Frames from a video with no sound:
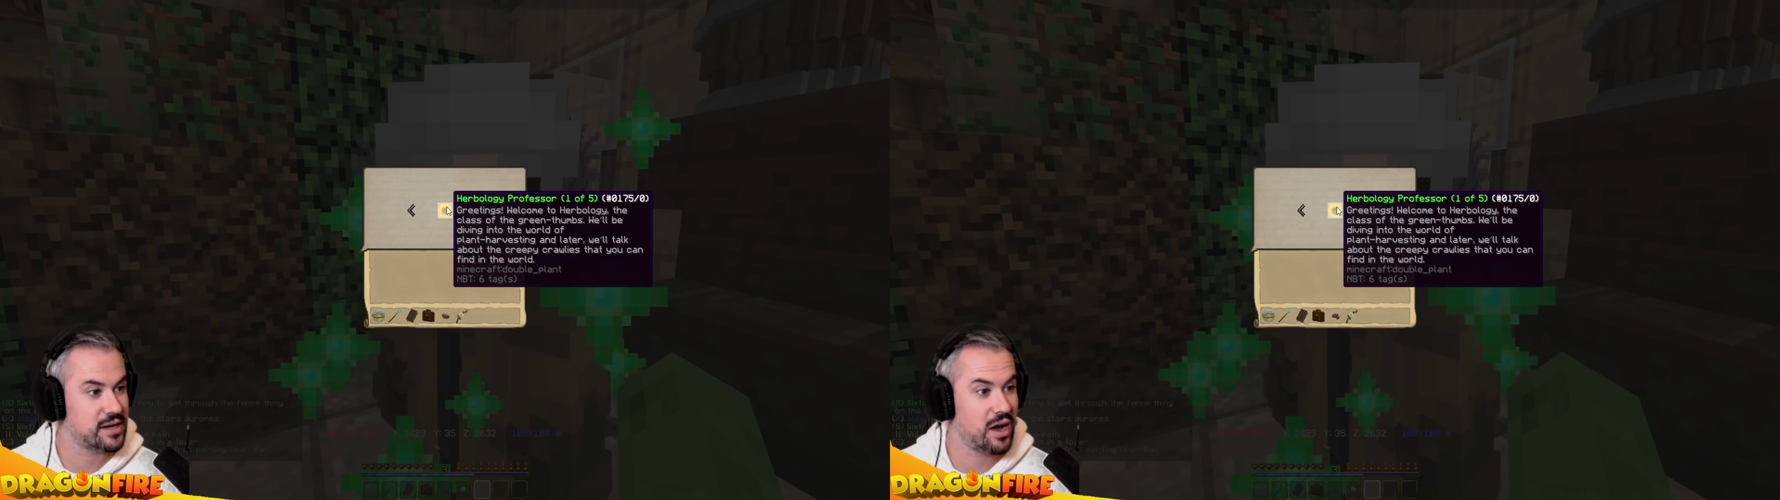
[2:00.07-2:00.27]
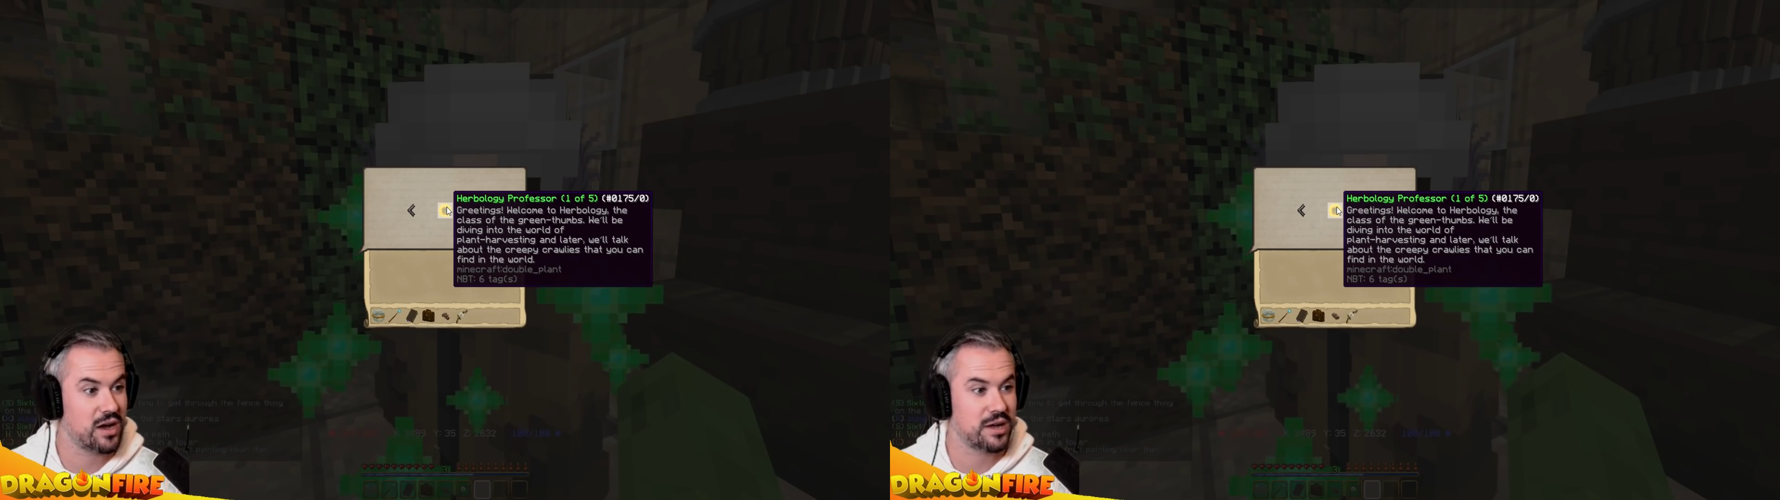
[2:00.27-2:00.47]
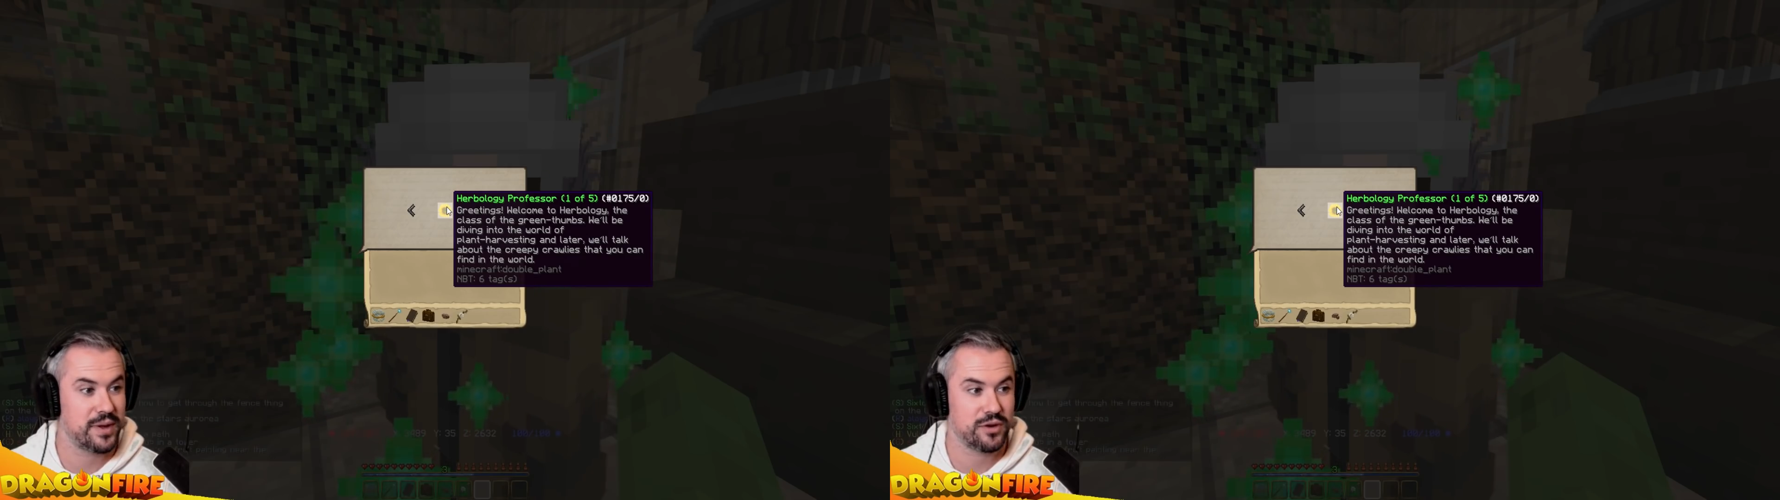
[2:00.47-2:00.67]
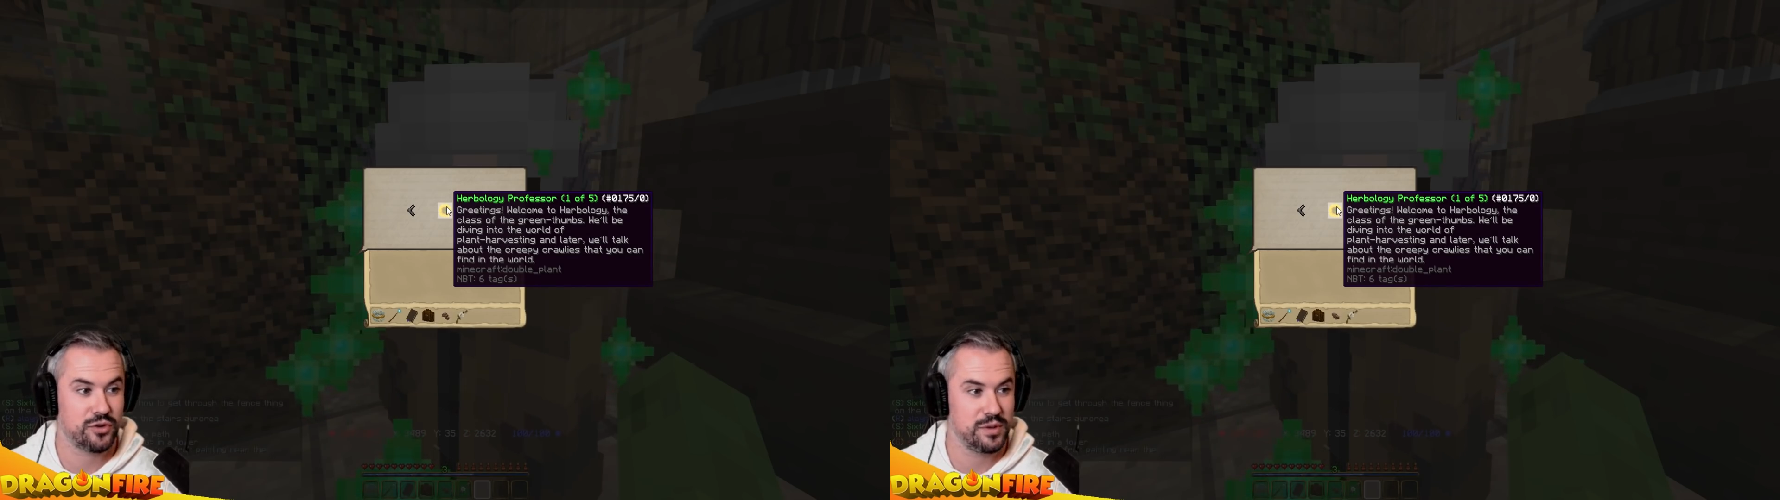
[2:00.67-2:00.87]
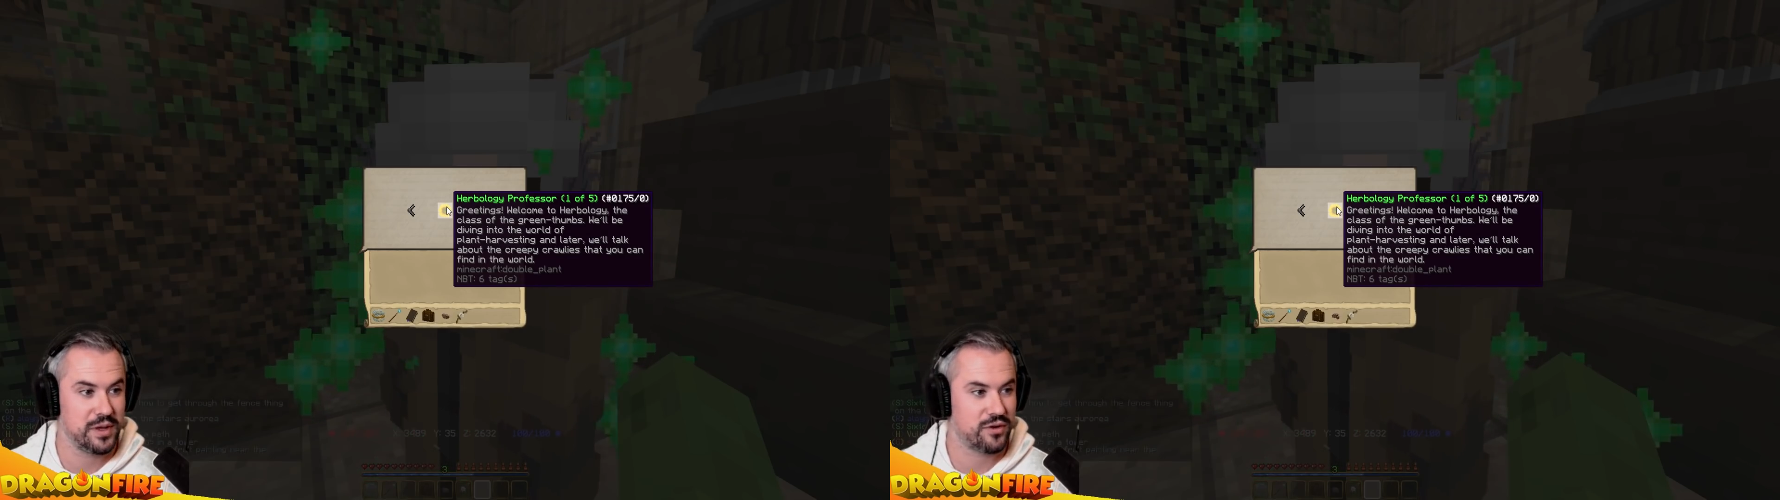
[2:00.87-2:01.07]
talk about
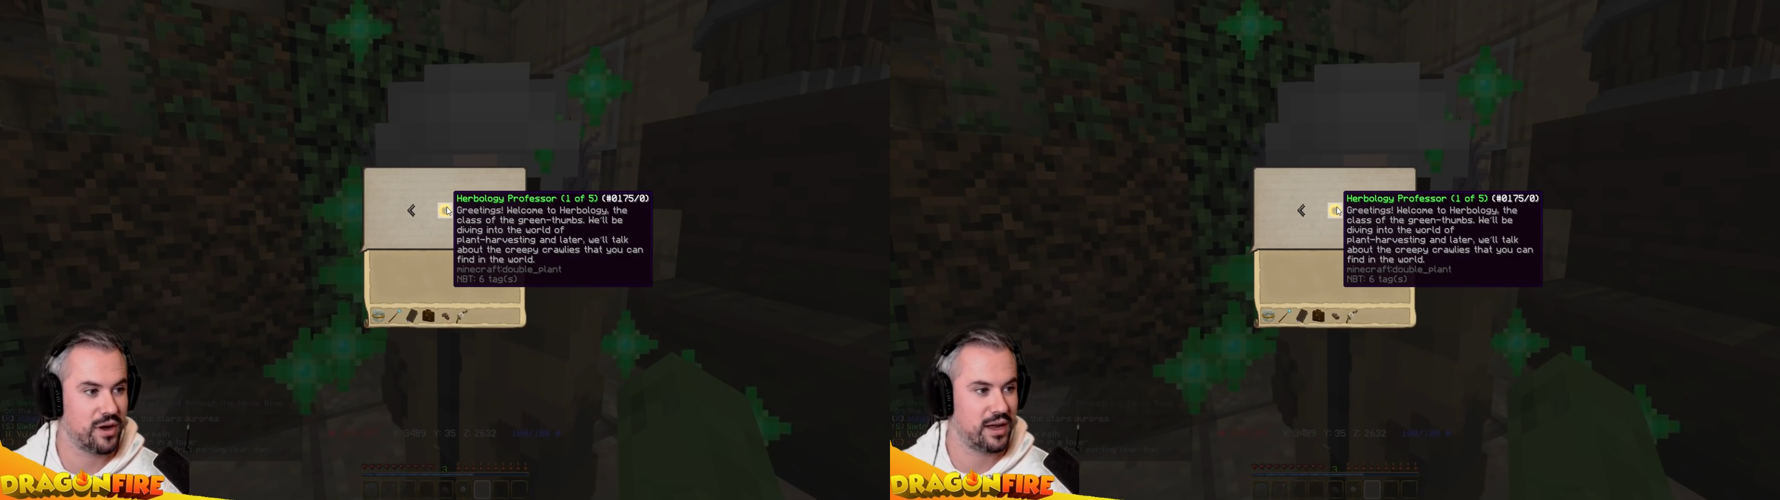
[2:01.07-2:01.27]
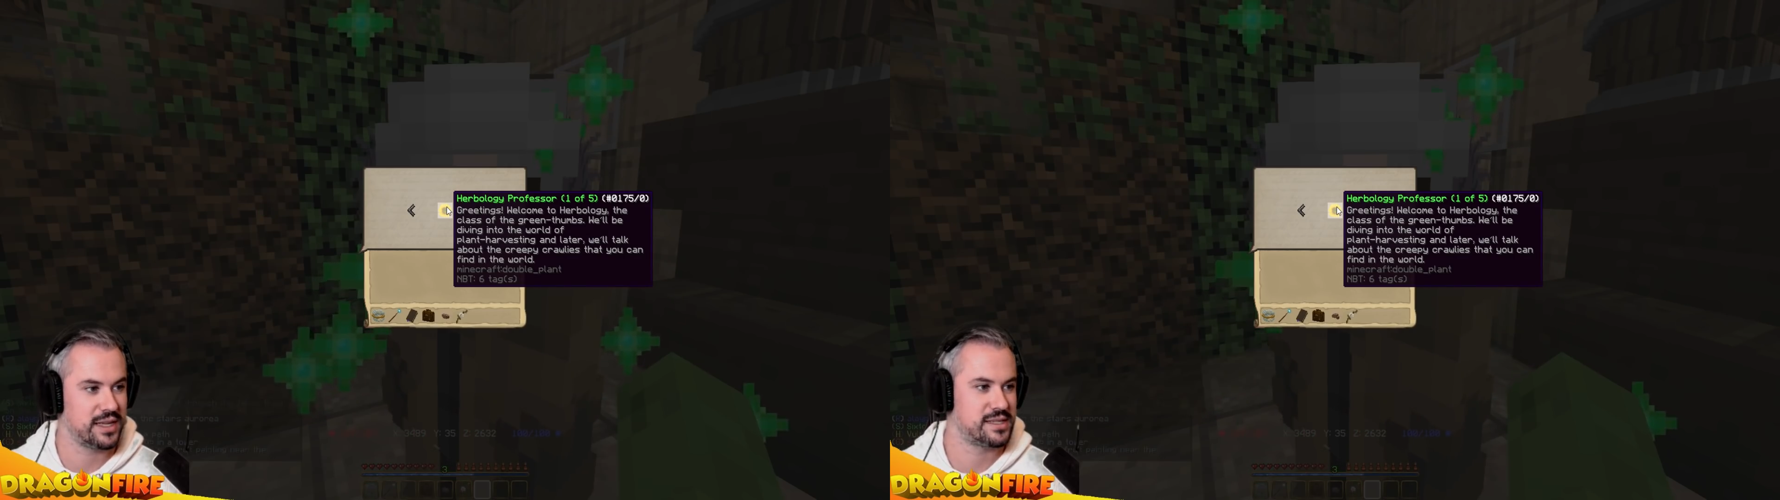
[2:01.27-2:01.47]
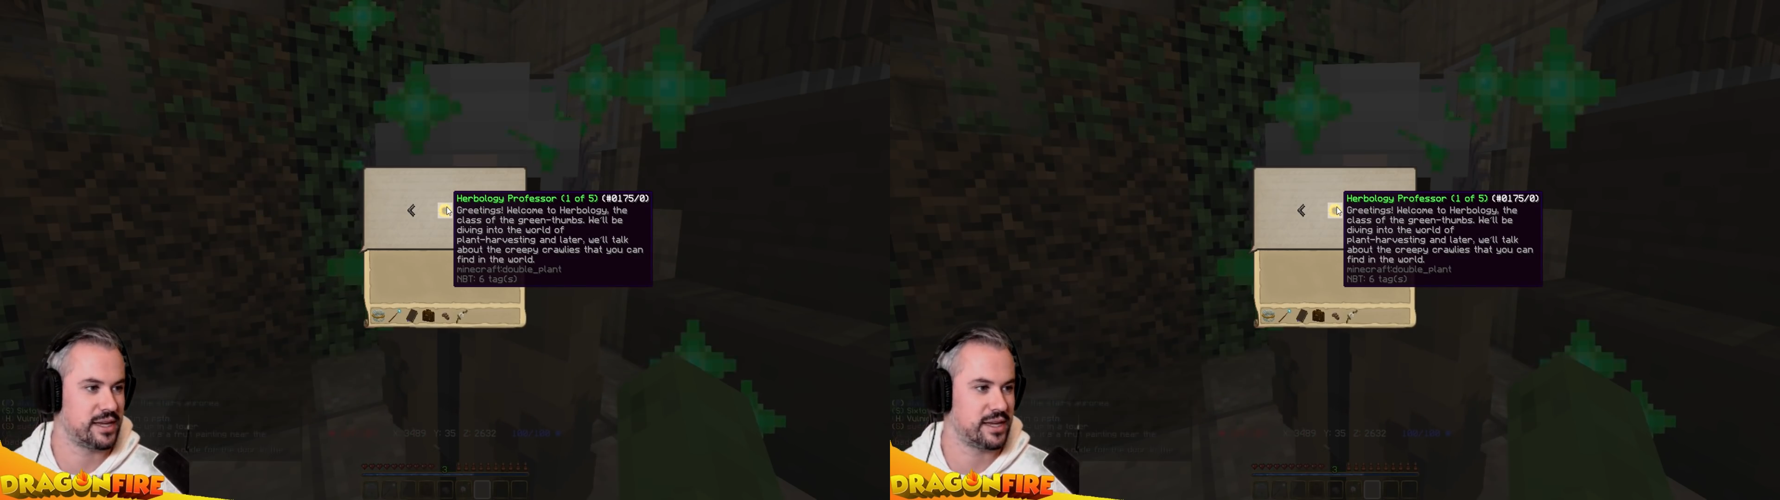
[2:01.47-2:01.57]
creepy crawlies